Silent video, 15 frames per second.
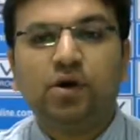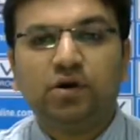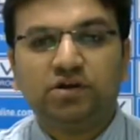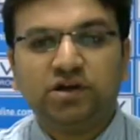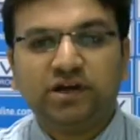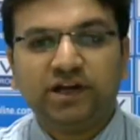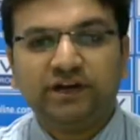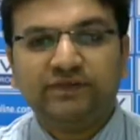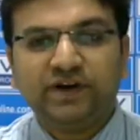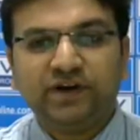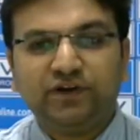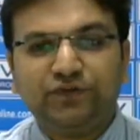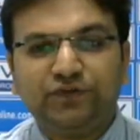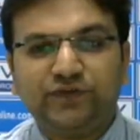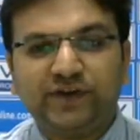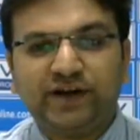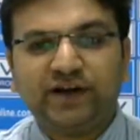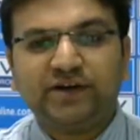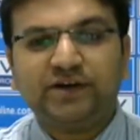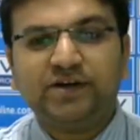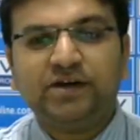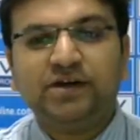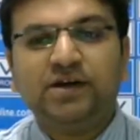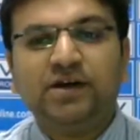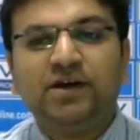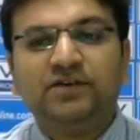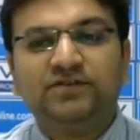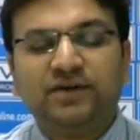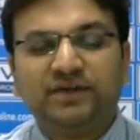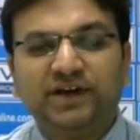On the derivative front,
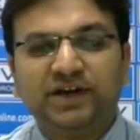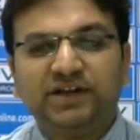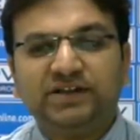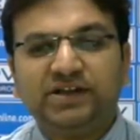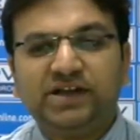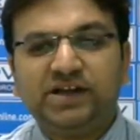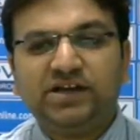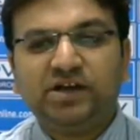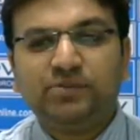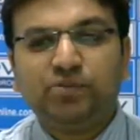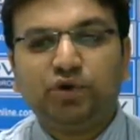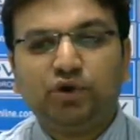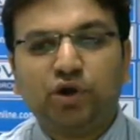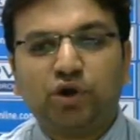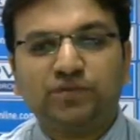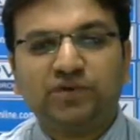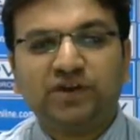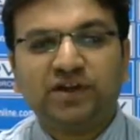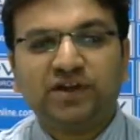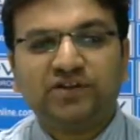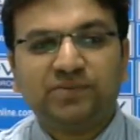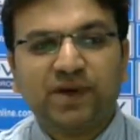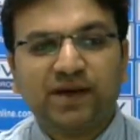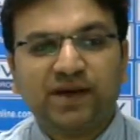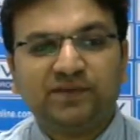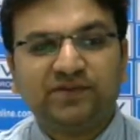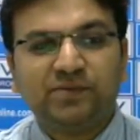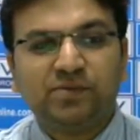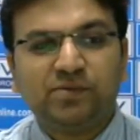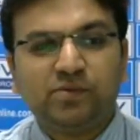7300 put option has a
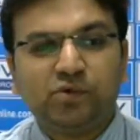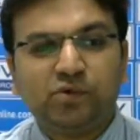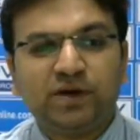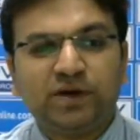maximum